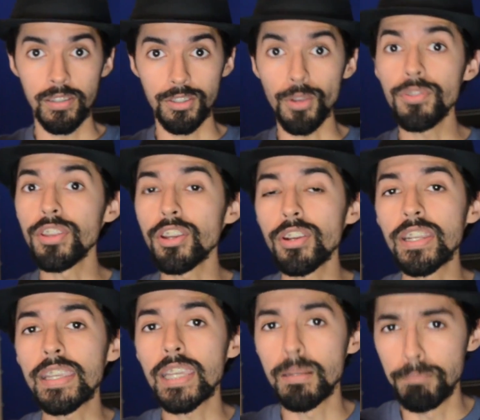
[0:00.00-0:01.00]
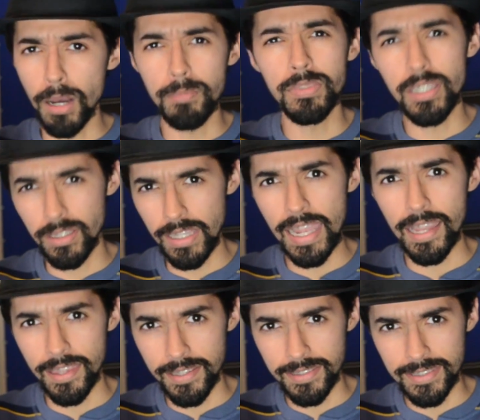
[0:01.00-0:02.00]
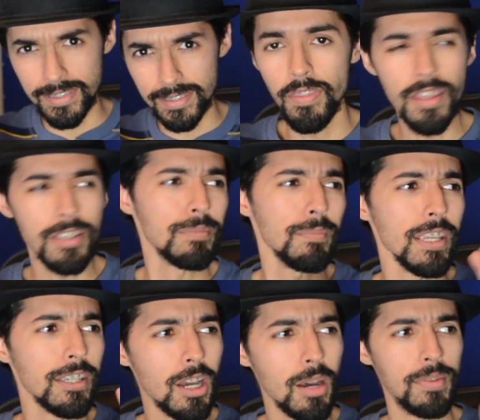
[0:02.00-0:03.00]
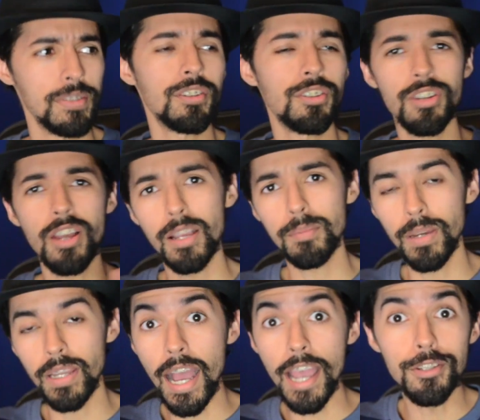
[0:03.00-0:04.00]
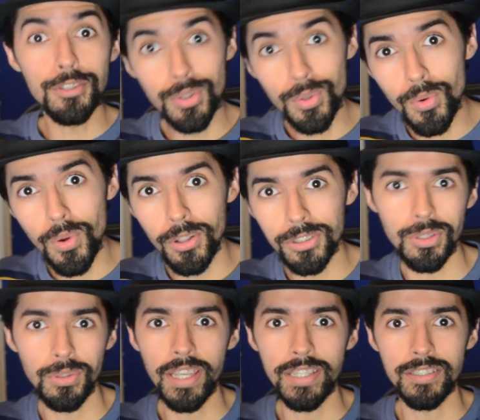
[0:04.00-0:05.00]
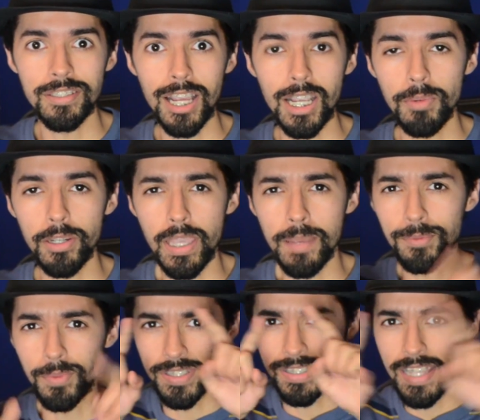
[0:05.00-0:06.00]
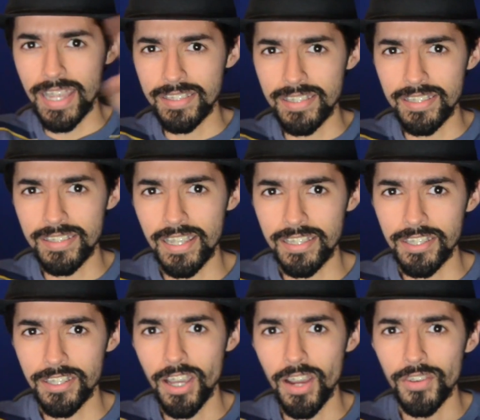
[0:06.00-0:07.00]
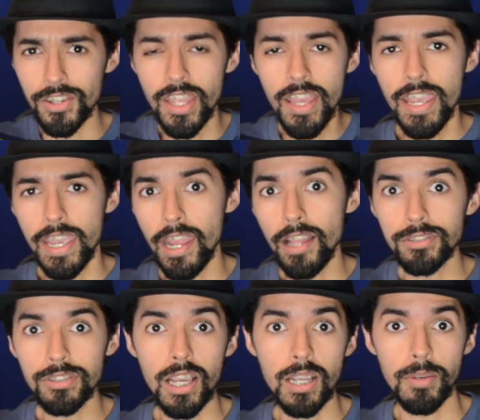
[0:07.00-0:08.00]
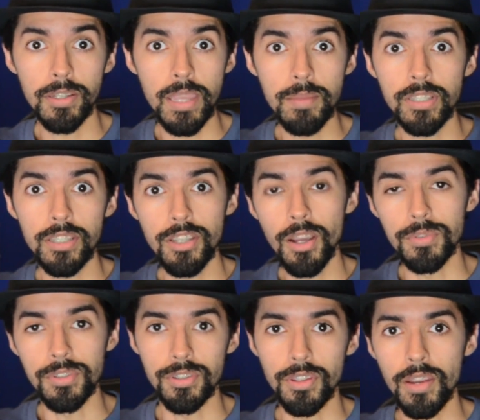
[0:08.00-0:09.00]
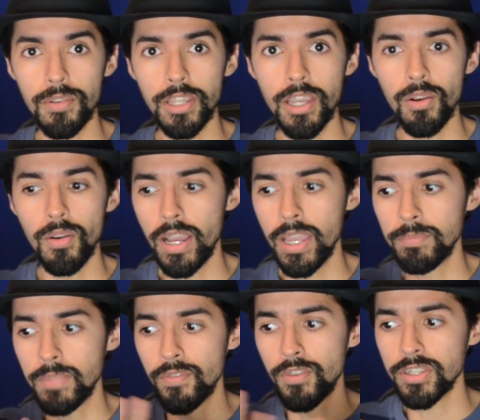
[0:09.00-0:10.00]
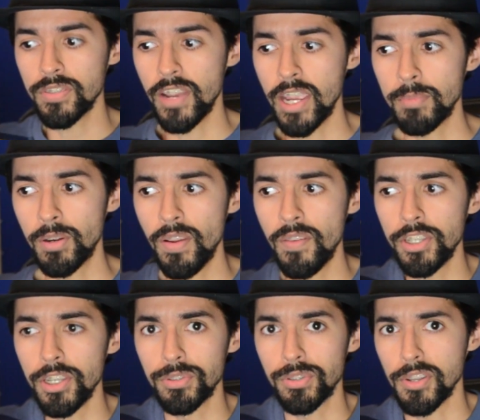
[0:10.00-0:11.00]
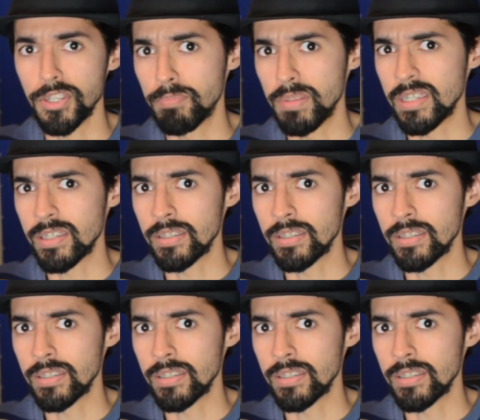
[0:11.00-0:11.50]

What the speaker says: don't think you're gonna get a bum deal out of this. This may come as a shock, but I too also like to talk about games with sexy covers. And I also talk about games that don't, so there we go. I am diversifying my revenue, so to speak.